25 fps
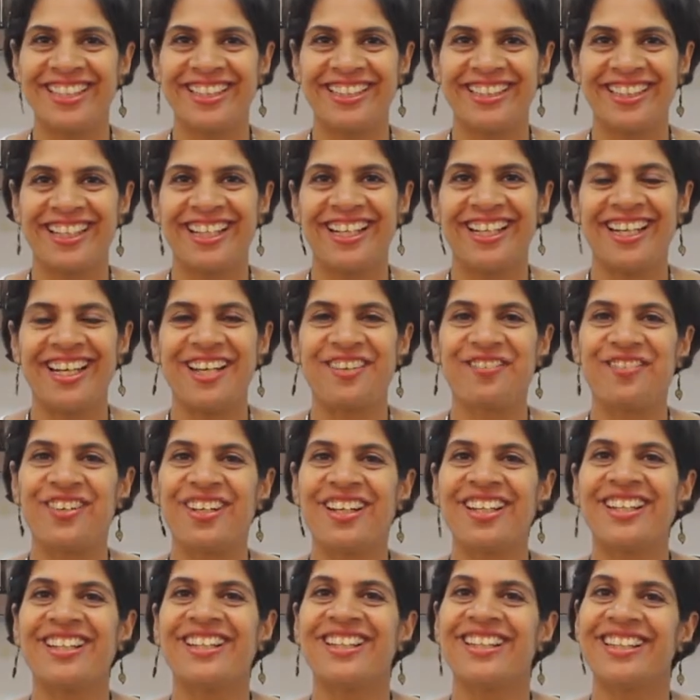Vinita and
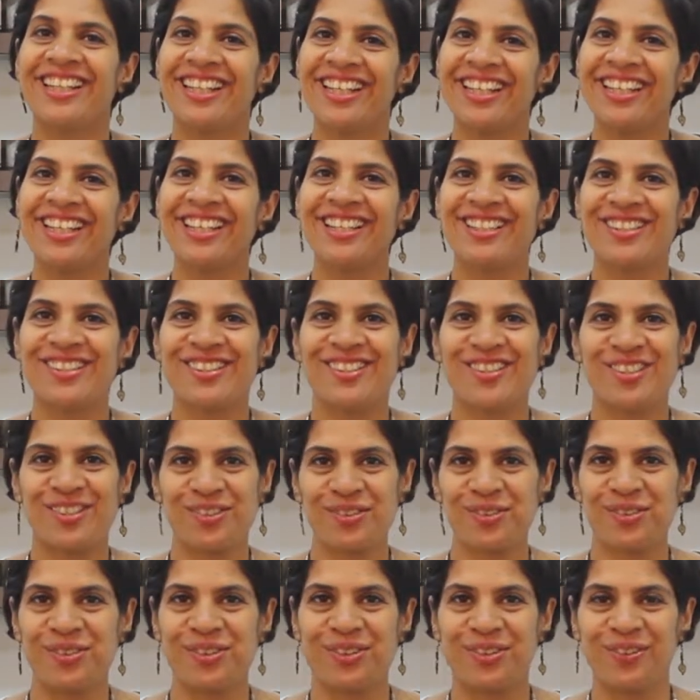we're at the ThinKitchen
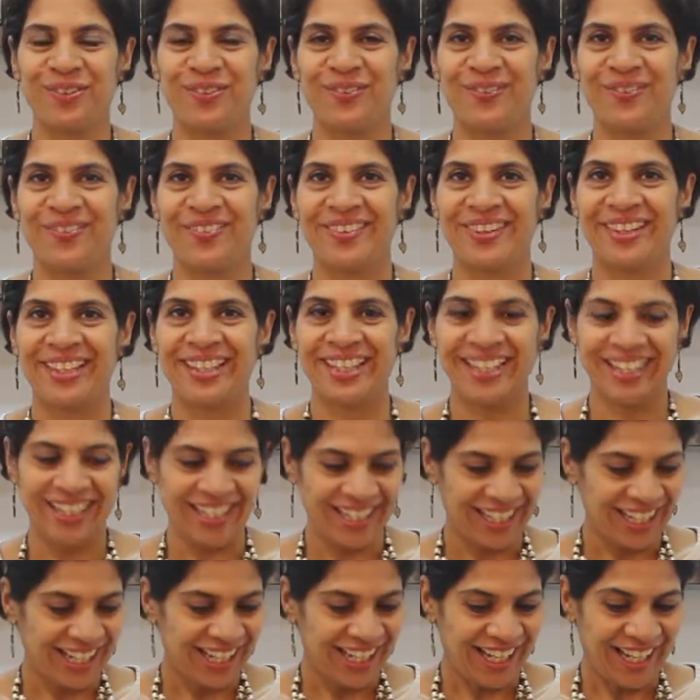studio.
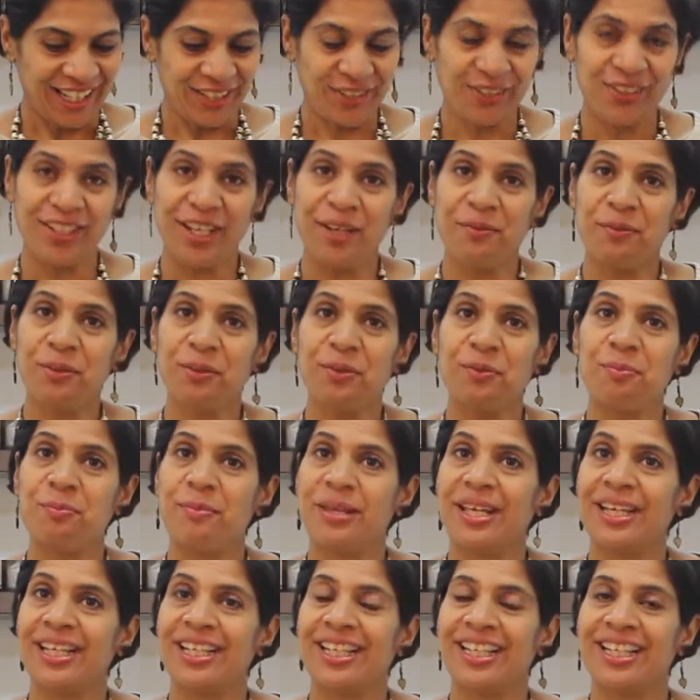Today I'm going to
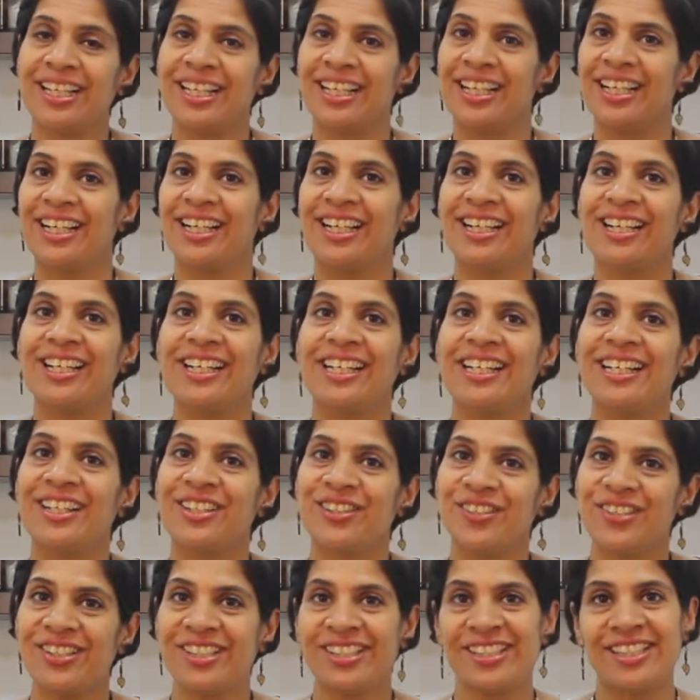make an
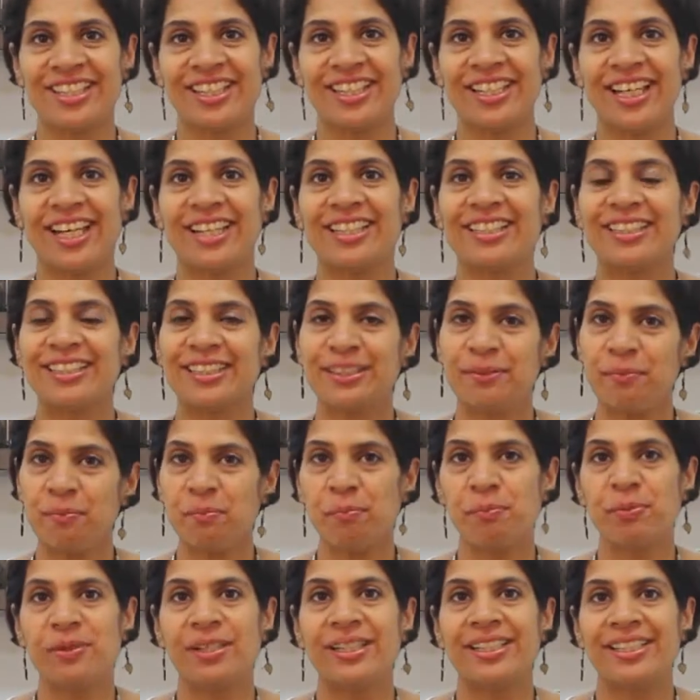interesting and
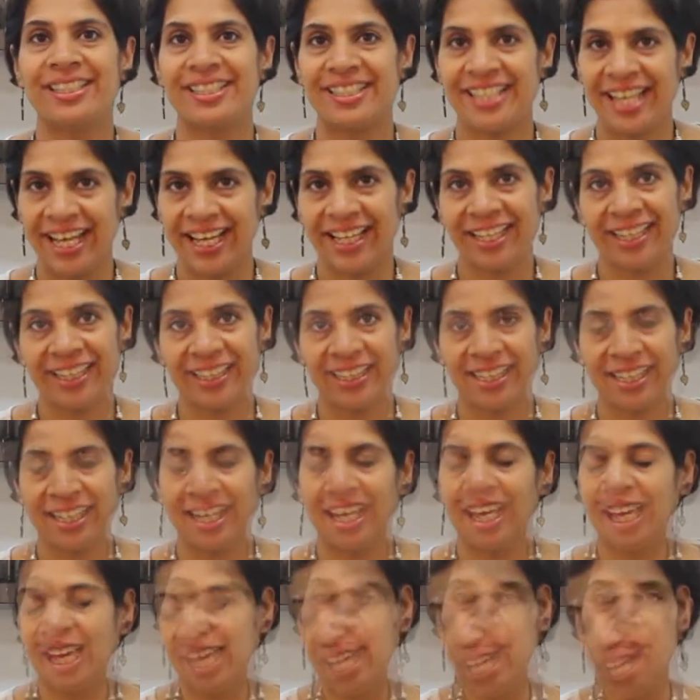simple snack.
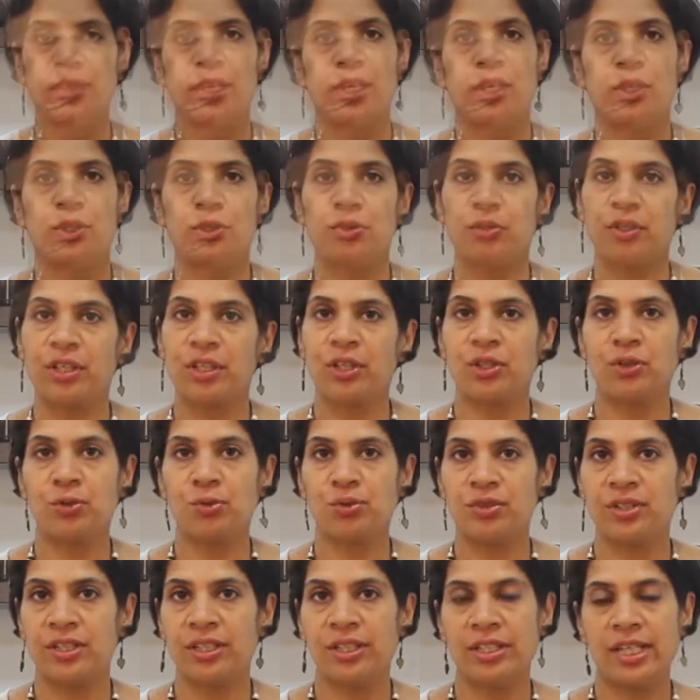You can
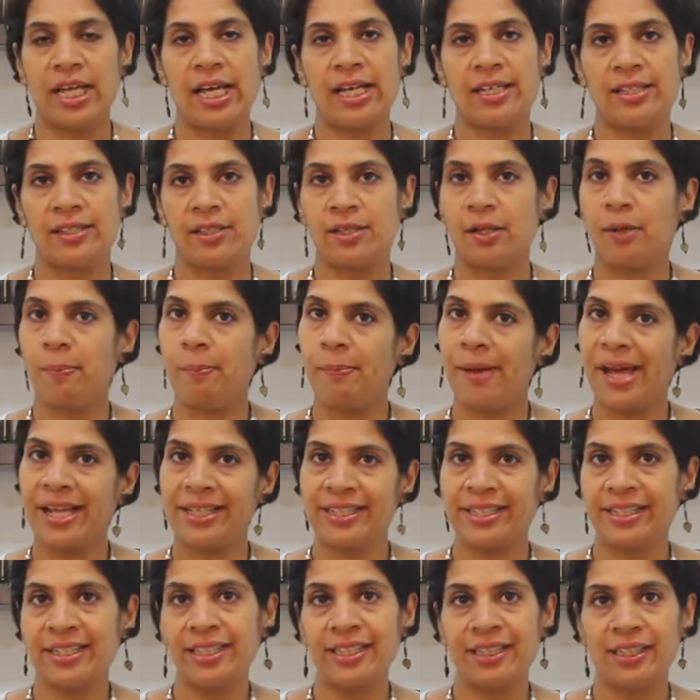use it as a
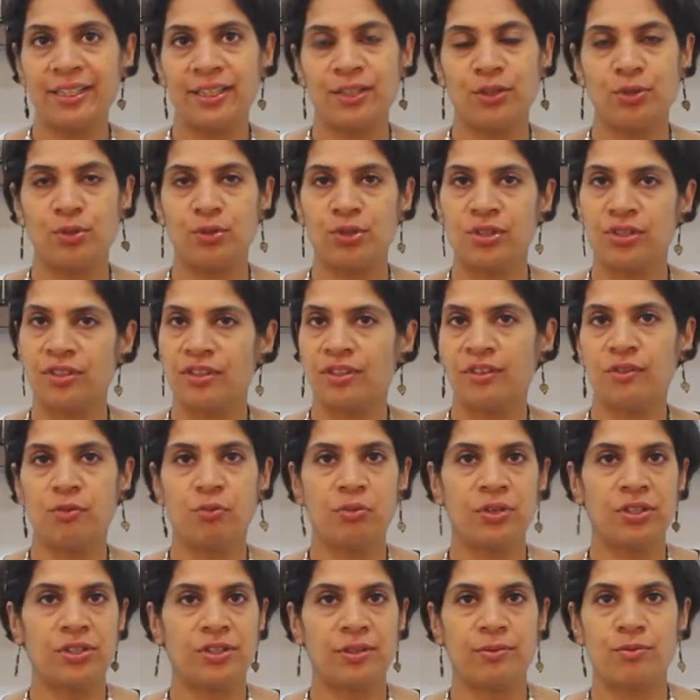patty to serve
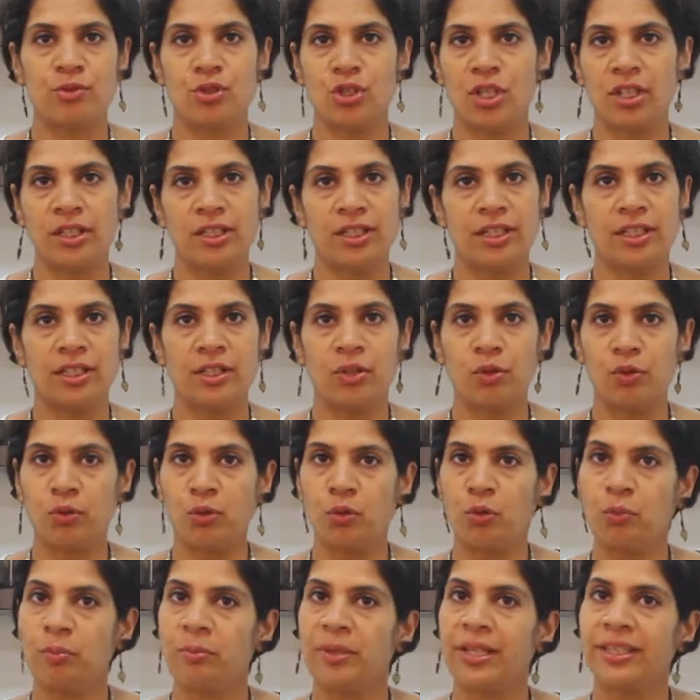with some chutney or
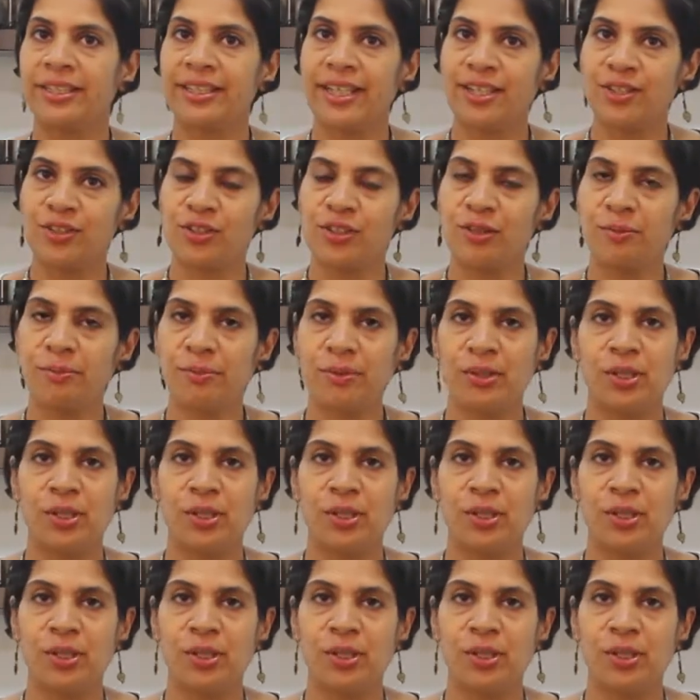homemade ketchup.